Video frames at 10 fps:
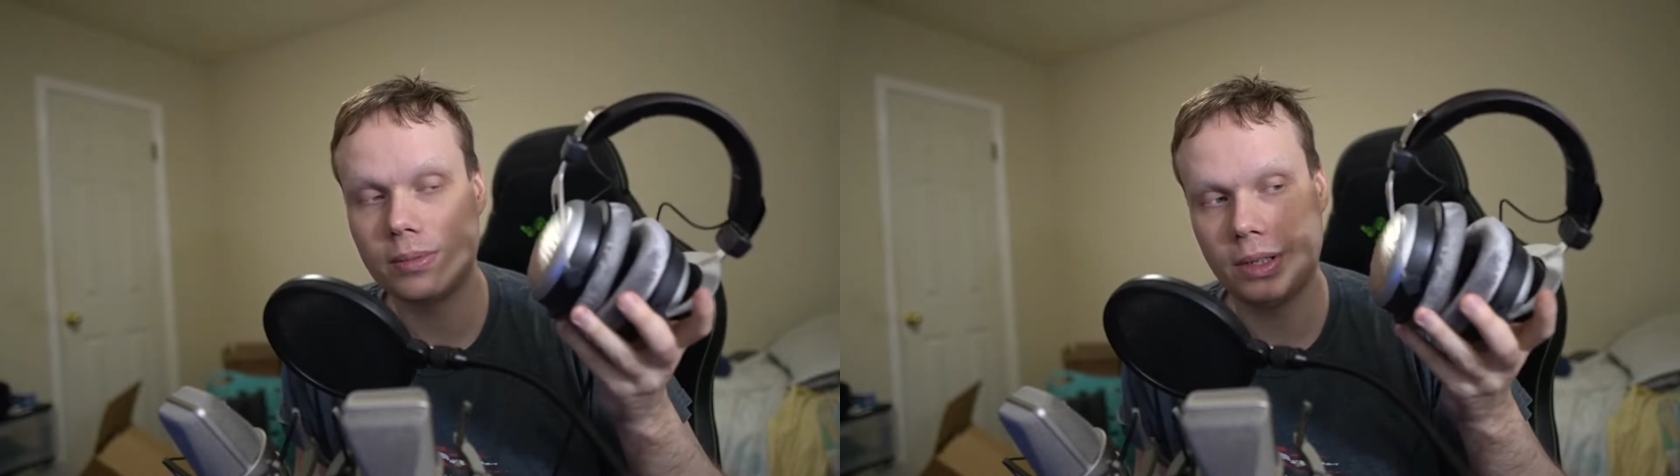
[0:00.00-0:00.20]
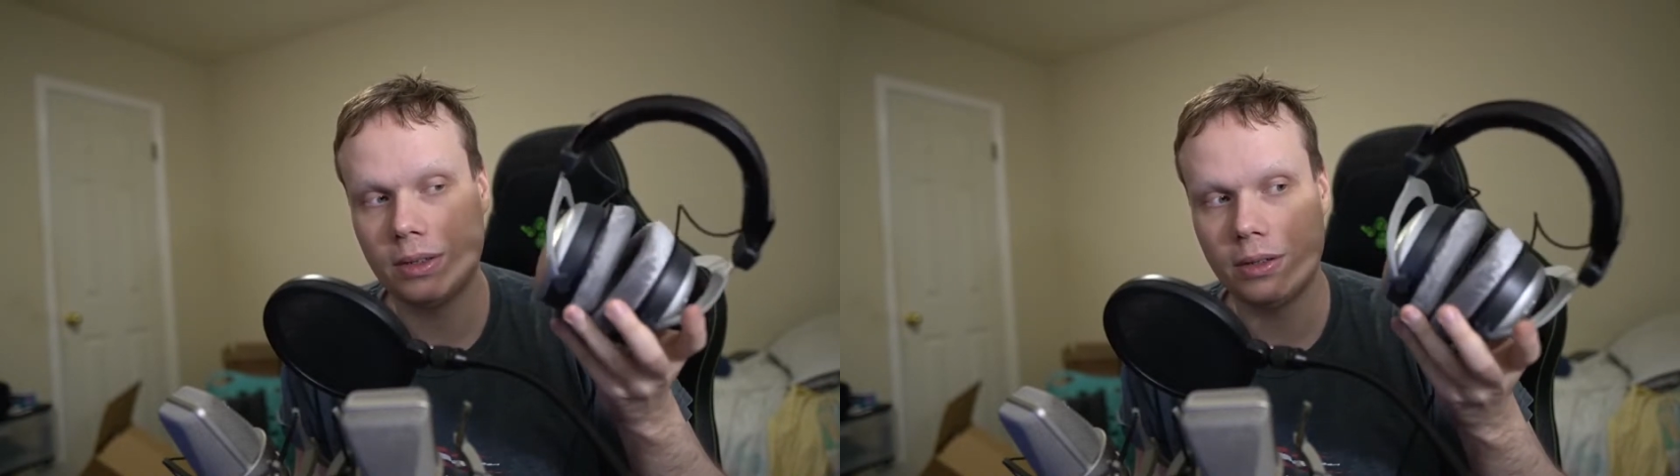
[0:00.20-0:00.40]

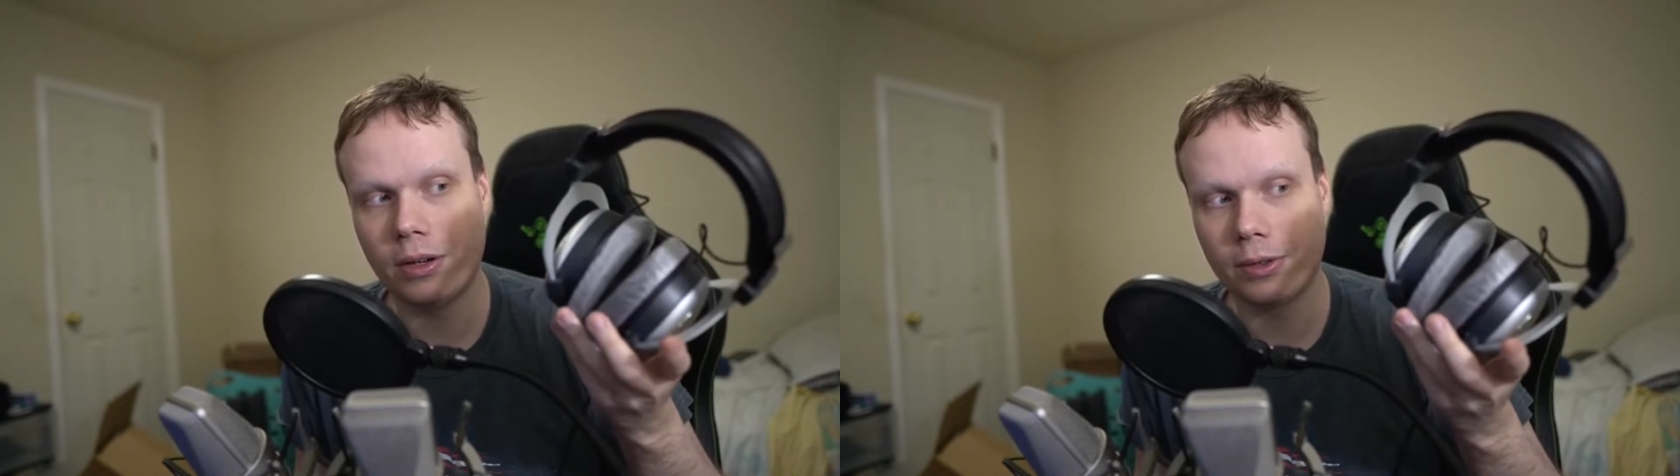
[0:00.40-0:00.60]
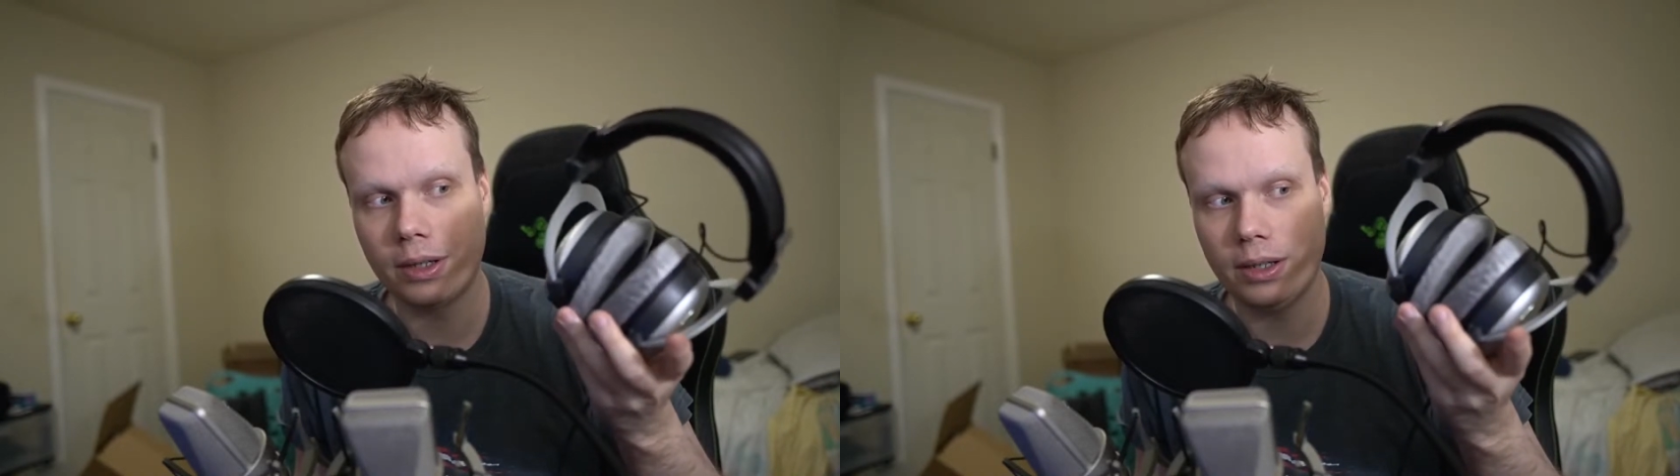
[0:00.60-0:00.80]
than it
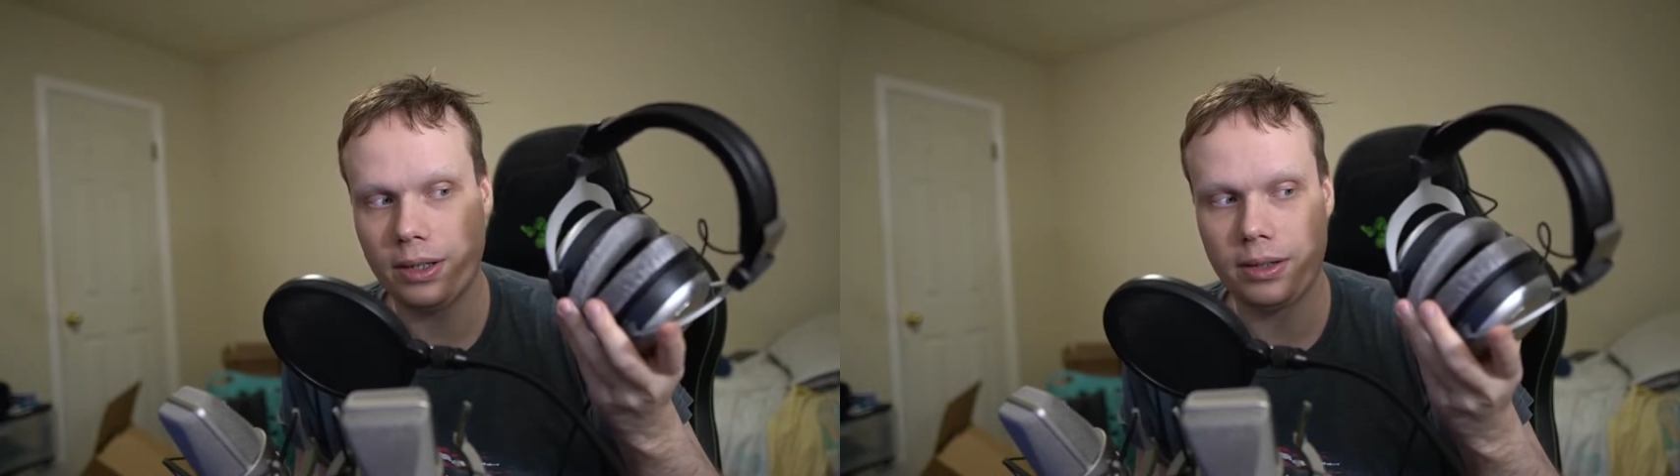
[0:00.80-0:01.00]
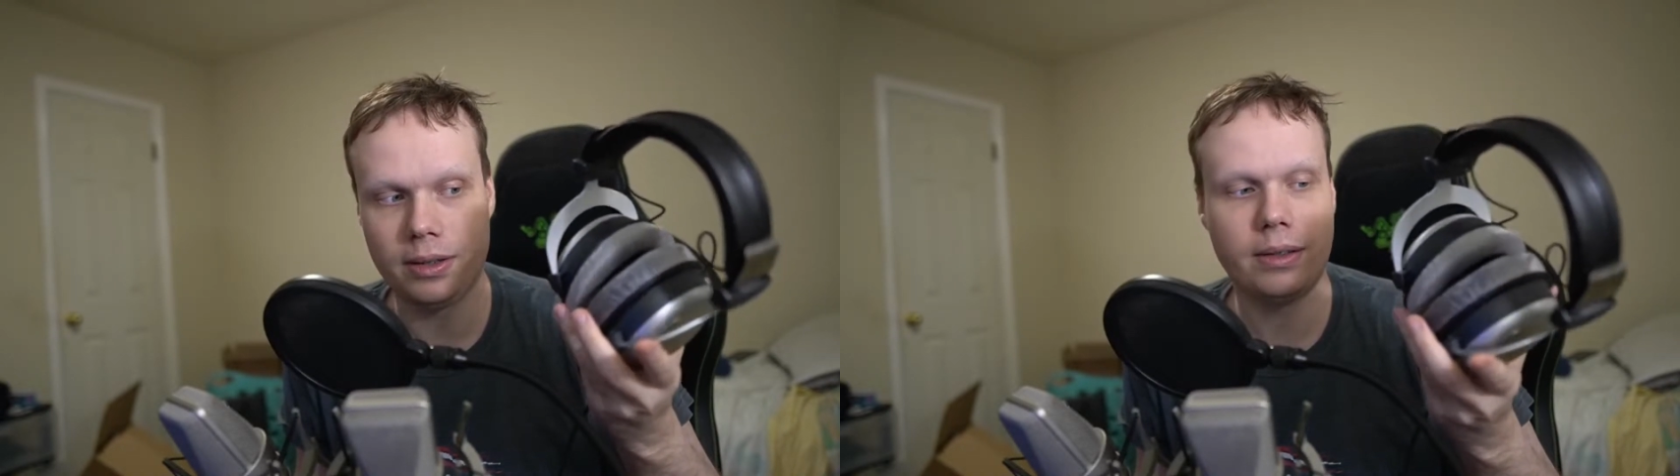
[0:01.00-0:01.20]
already
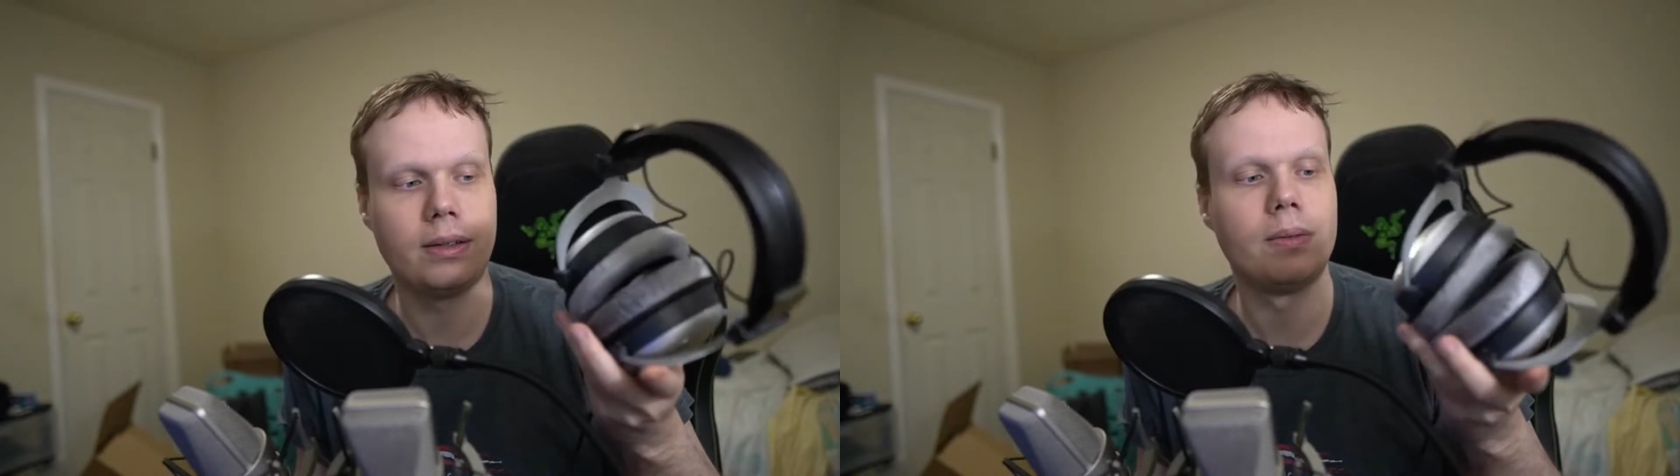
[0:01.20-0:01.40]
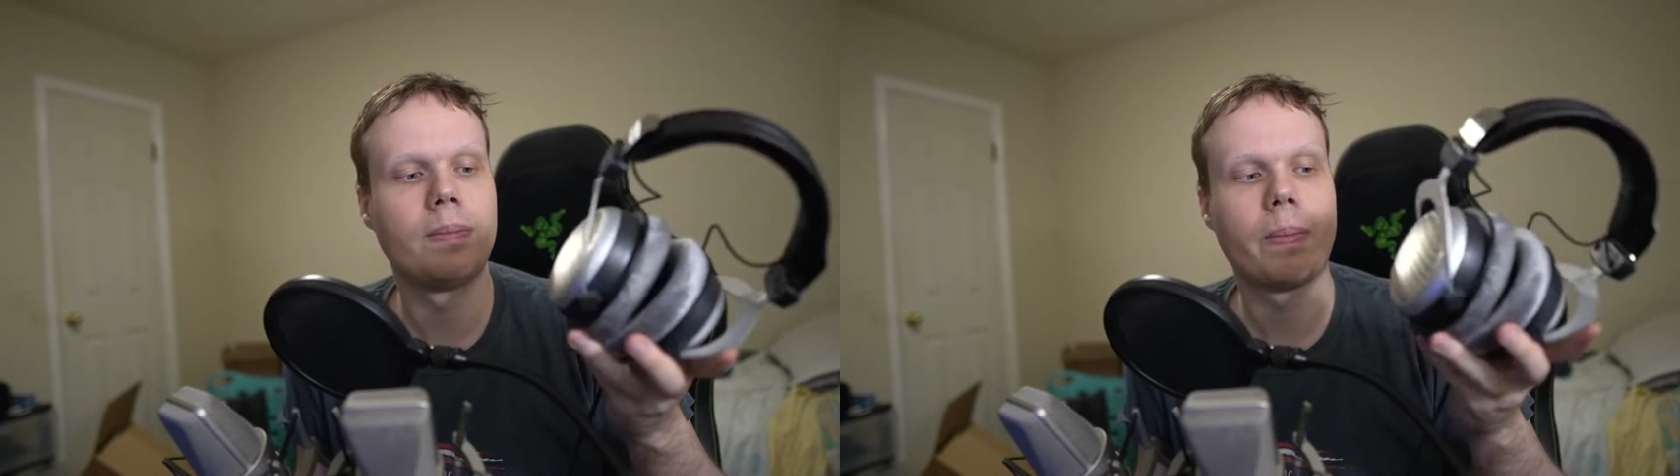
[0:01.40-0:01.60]
is.